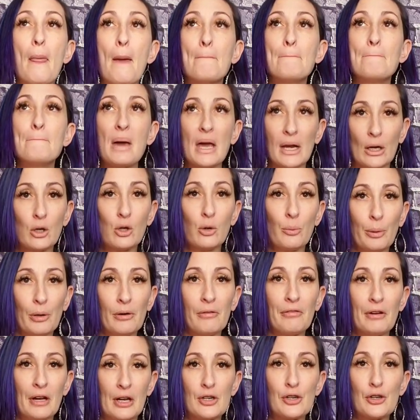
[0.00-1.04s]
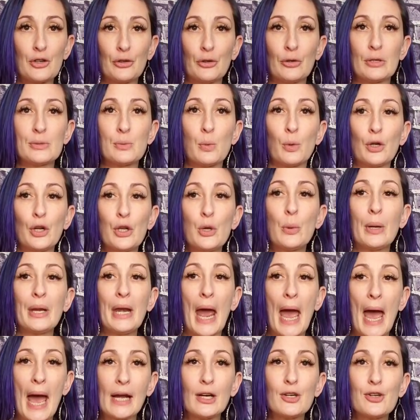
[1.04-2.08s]
medical professionals, where you can
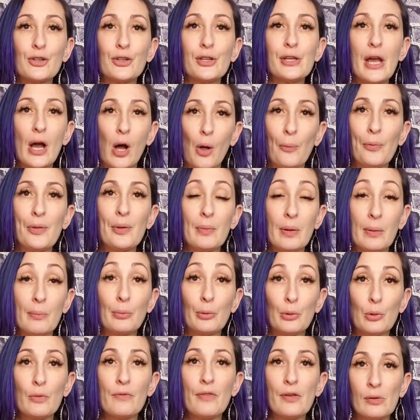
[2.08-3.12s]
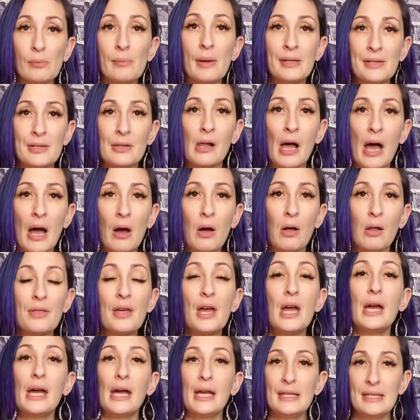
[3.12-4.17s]
actually help them improve their mental health
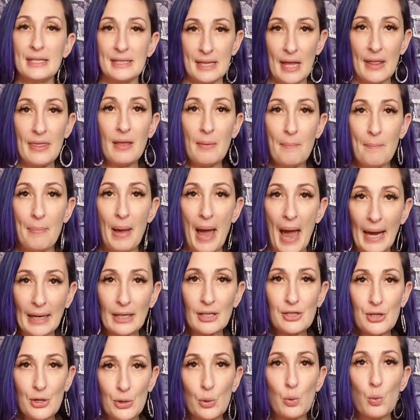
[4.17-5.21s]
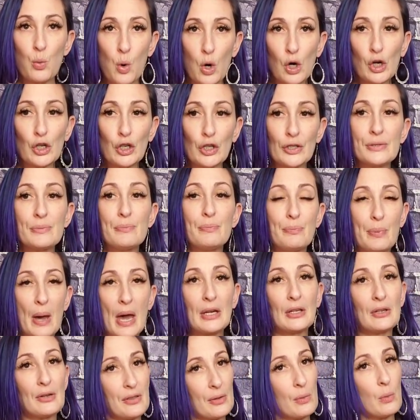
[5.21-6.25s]
and send them back into the world
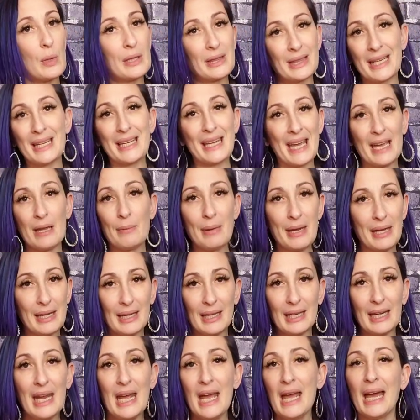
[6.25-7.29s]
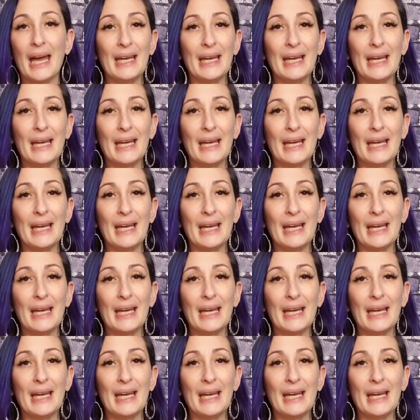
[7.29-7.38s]
better than when they came in.